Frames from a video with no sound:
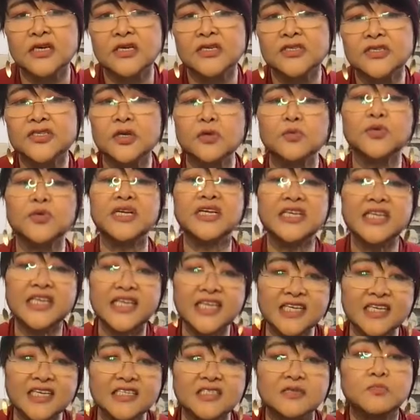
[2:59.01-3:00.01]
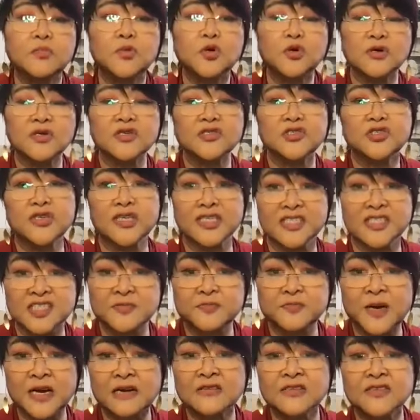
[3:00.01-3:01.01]
So we need more
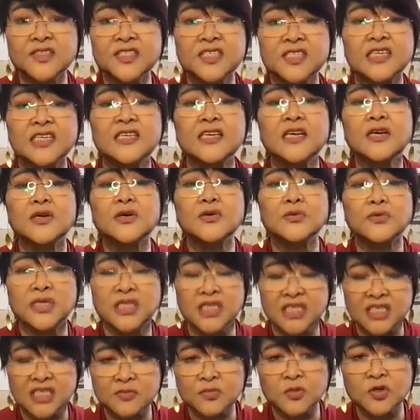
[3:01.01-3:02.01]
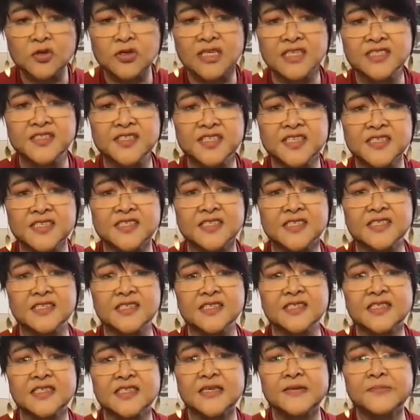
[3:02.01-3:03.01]
transparency, we need more
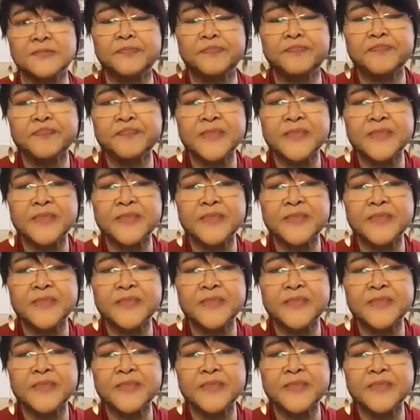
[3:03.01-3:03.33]
consistency.